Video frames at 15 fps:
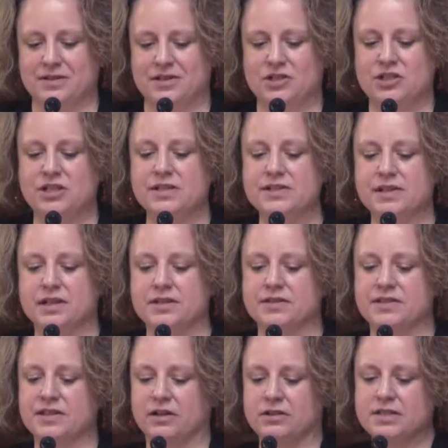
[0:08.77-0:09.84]
She is a
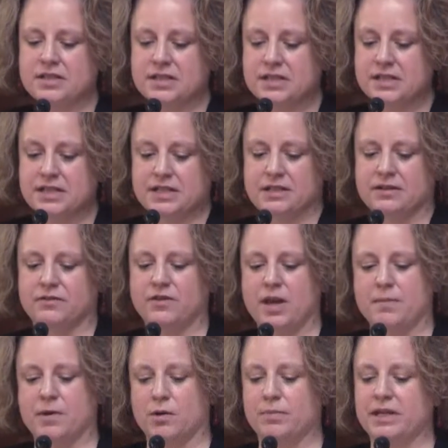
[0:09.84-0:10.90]
consultant of
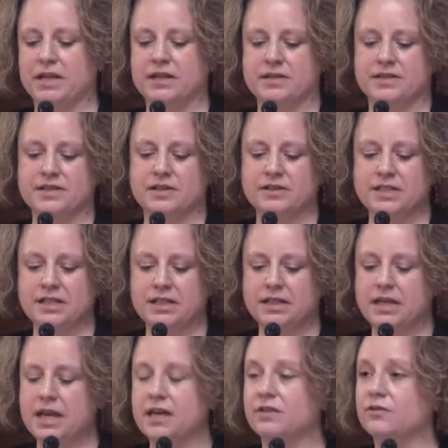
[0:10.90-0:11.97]
MRB
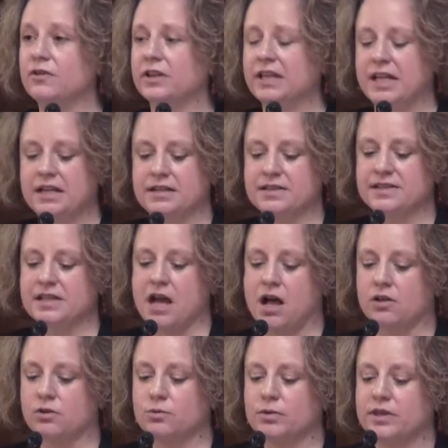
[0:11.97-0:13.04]
Consulting and affiliated
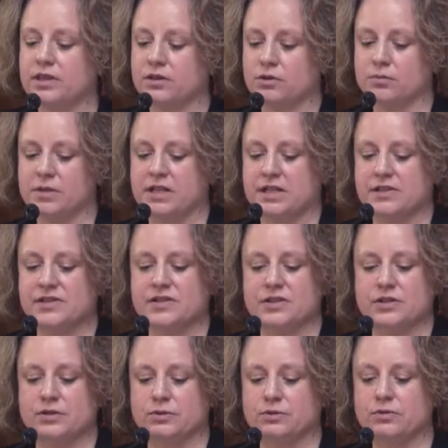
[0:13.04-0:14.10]
scholar with the Urban
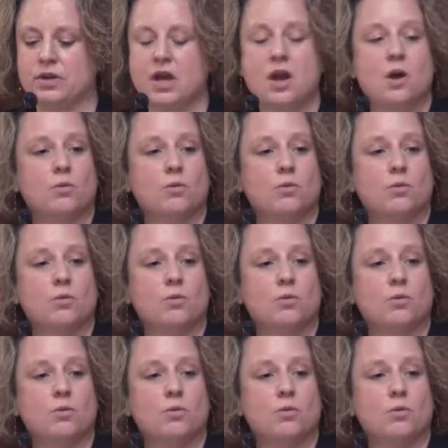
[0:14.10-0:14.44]
Institute,